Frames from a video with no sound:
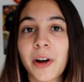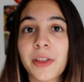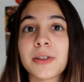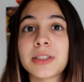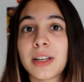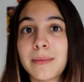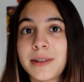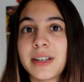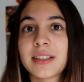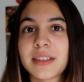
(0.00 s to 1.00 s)
other
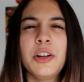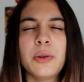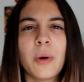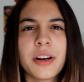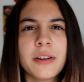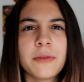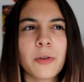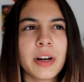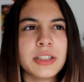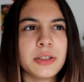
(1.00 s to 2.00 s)
subjects. You want to
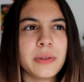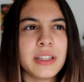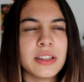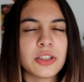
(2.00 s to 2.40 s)
avoid doing